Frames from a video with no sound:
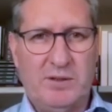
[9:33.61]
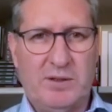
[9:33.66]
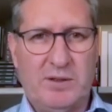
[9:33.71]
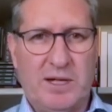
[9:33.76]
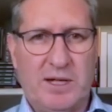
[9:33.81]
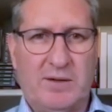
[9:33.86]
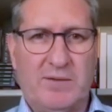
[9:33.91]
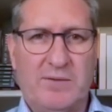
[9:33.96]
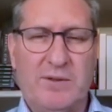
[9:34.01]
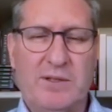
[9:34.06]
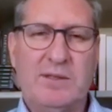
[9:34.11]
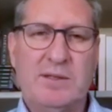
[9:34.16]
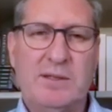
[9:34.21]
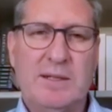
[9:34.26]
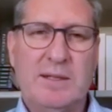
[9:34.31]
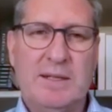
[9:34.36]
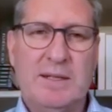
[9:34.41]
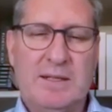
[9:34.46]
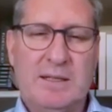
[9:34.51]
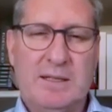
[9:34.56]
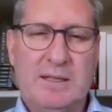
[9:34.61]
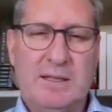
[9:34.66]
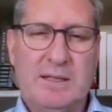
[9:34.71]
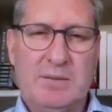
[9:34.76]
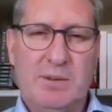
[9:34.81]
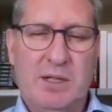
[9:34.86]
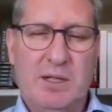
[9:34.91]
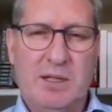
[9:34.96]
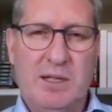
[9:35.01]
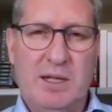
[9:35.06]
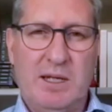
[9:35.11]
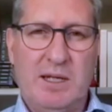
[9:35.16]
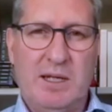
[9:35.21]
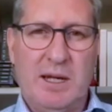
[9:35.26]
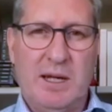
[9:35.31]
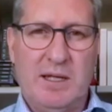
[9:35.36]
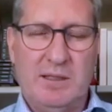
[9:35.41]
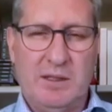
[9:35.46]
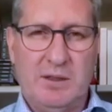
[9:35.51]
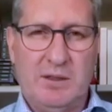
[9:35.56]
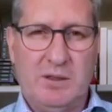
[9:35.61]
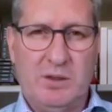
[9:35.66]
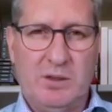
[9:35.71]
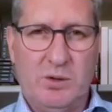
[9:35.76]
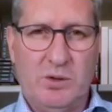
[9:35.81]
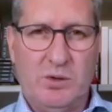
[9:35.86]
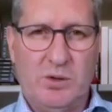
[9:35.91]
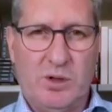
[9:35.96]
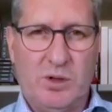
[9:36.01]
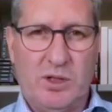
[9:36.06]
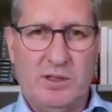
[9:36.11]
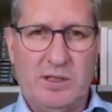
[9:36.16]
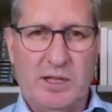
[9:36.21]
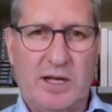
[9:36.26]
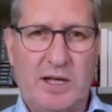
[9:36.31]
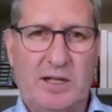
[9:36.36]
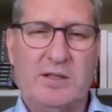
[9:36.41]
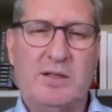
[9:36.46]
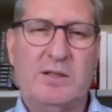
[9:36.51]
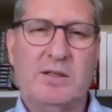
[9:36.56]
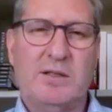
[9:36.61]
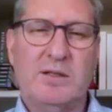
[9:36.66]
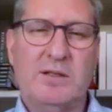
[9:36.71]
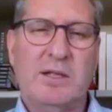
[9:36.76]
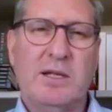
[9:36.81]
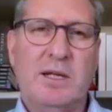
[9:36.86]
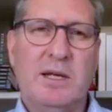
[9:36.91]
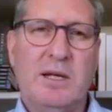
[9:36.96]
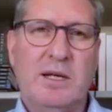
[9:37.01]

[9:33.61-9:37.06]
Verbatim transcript: outfit, been dedicated to transactions.